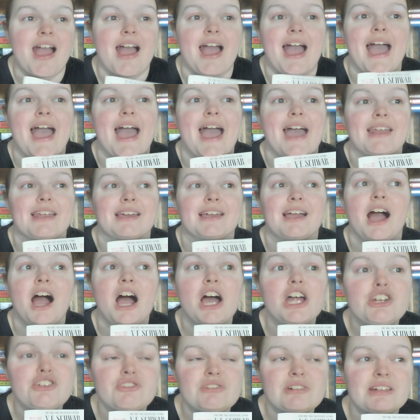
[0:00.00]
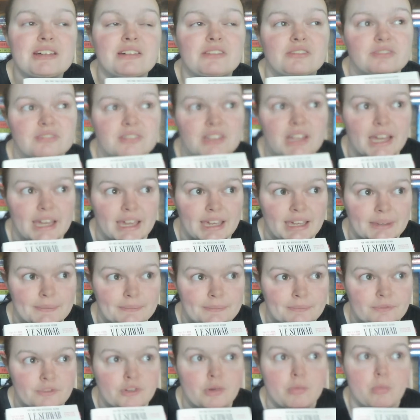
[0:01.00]
And Conjuring of Light,
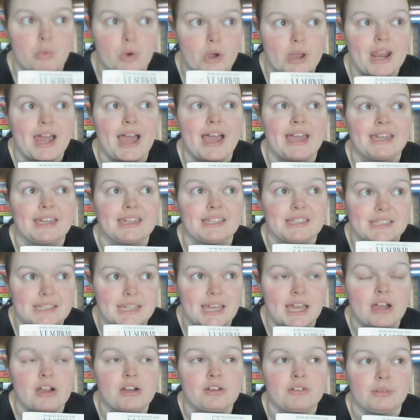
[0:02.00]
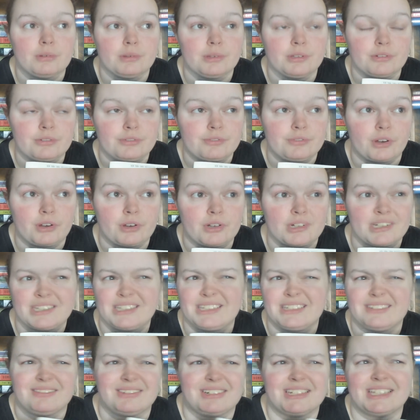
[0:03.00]
from what I can tell from the
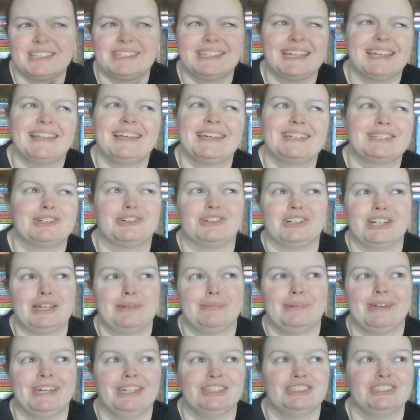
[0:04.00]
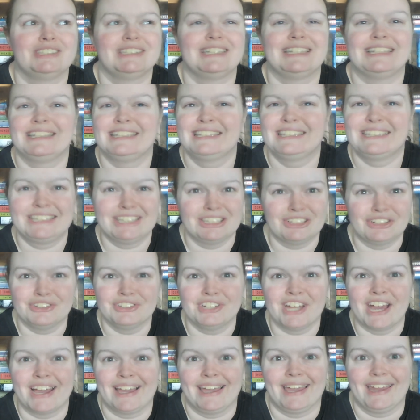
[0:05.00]
first, I want to say like 20 pages, is still
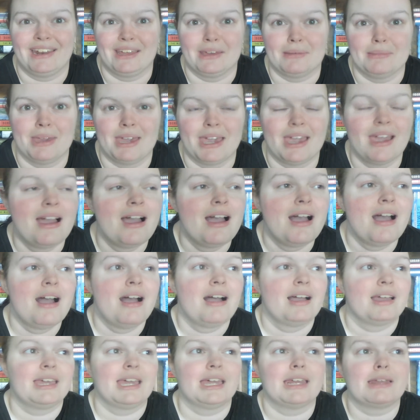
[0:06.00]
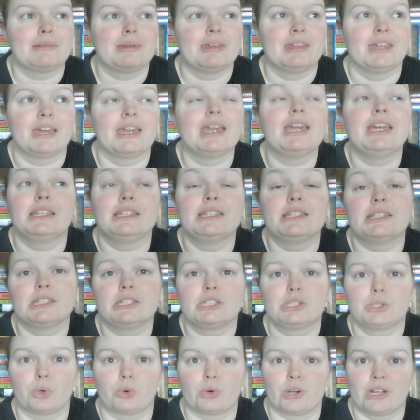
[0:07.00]
not getting me, getting me like into the
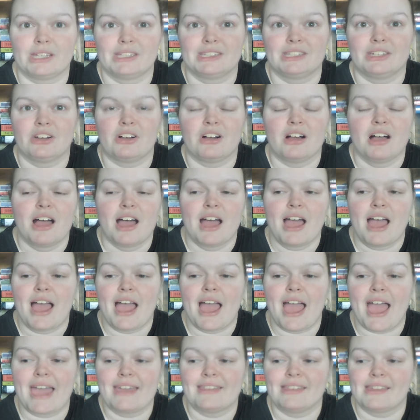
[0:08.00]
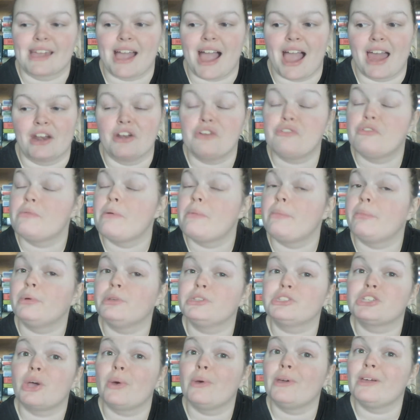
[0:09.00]
story still. And like, I don't remember
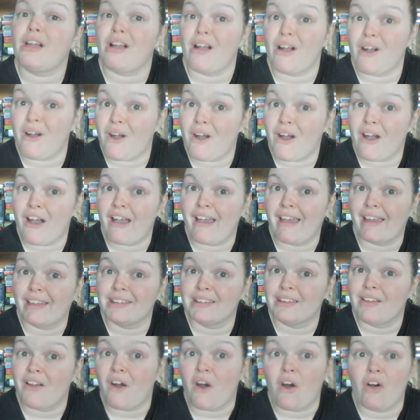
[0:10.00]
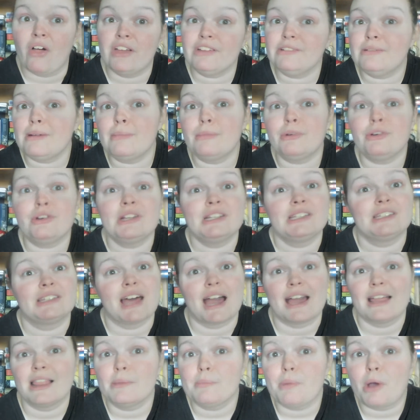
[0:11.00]
what's going on. All I remember is
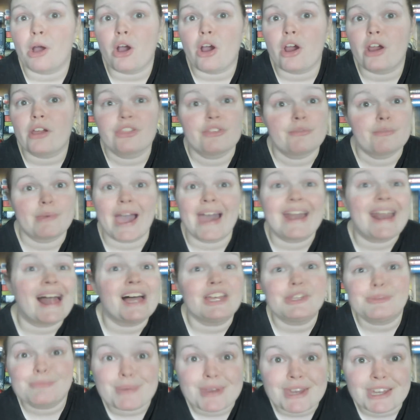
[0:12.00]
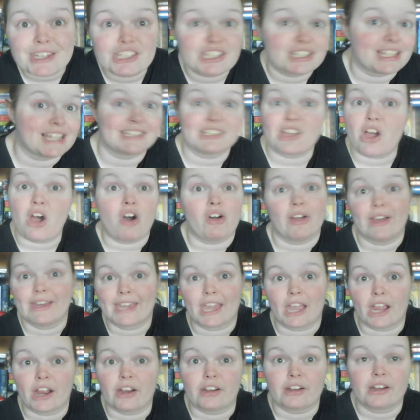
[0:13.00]
Lila Bard, the badass bitch. That's all I
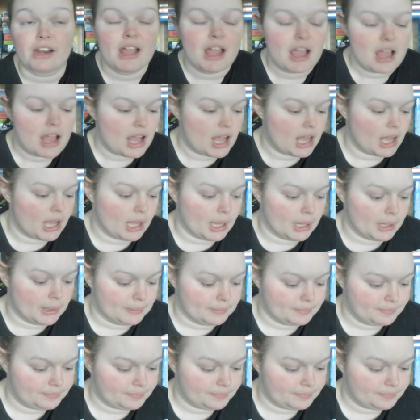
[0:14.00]
care. Um,